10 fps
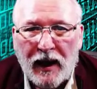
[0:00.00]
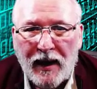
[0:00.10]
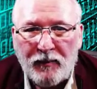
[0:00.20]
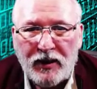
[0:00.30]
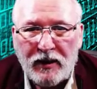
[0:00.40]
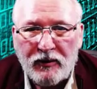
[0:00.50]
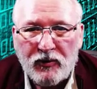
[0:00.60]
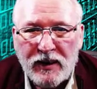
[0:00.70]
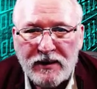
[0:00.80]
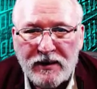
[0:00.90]
IP
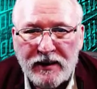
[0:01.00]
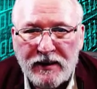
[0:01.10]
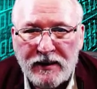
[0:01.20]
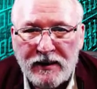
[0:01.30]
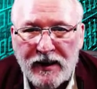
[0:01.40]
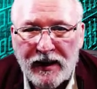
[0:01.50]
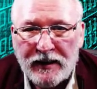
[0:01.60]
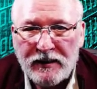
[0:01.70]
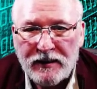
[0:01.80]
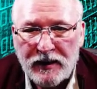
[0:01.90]
address that it
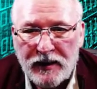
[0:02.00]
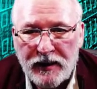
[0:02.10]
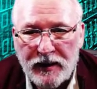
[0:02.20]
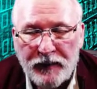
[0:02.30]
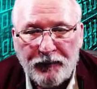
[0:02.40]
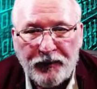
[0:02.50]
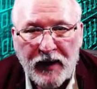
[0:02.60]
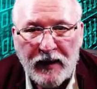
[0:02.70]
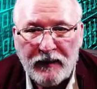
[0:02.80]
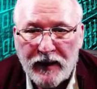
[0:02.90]
detects,
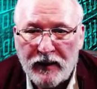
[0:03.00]
and then it